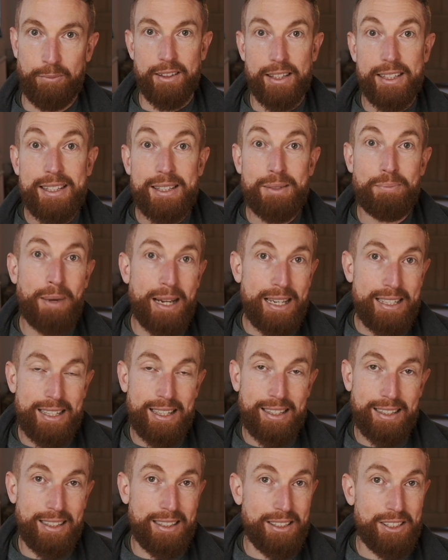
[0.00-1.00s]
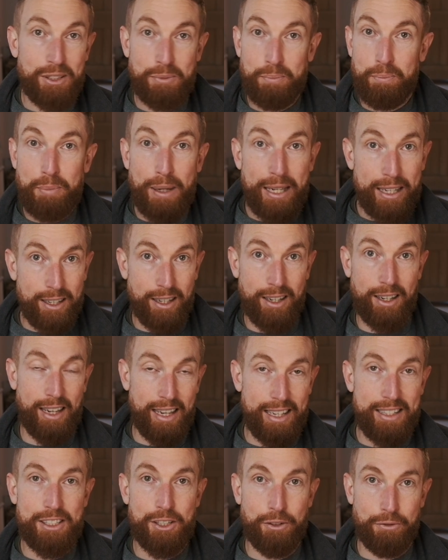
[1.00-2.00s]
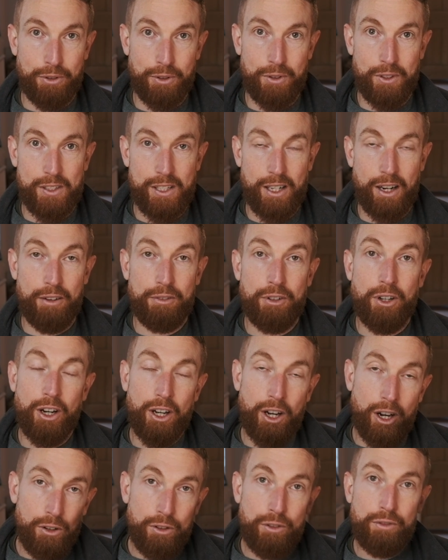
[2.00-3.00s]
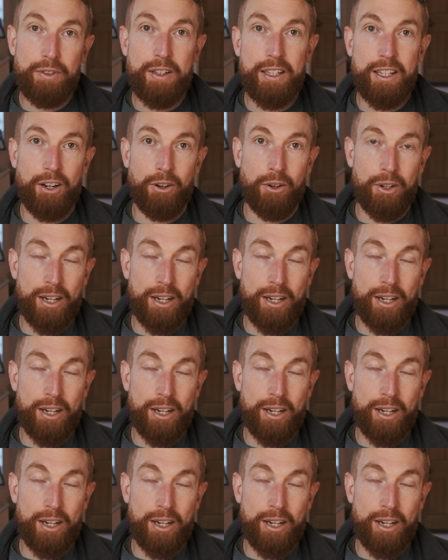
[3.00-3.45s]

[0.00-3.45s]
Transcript: This is basically just bigger intervals. I've got a whole video on